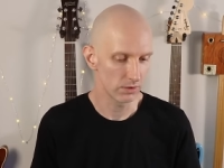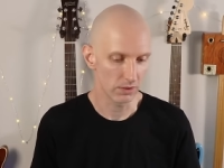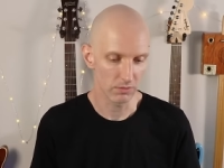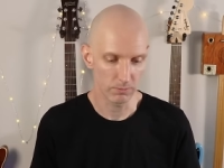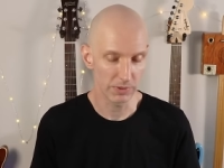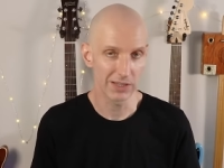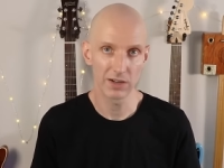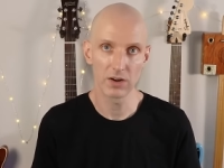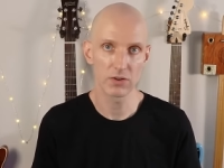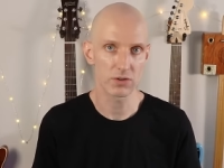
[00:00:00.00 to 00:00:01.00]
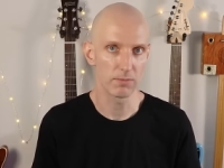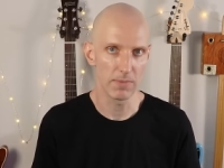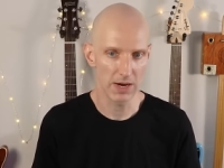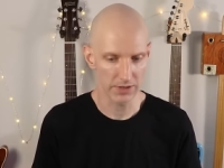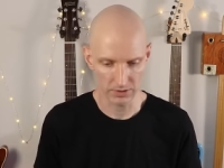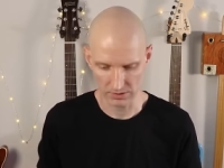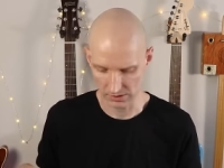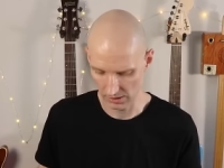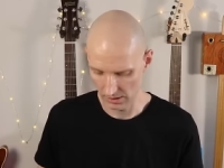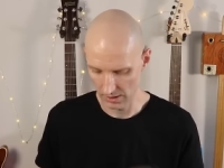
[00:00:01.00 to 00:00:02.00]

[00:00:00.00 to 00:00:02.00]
you know, beginners or modders,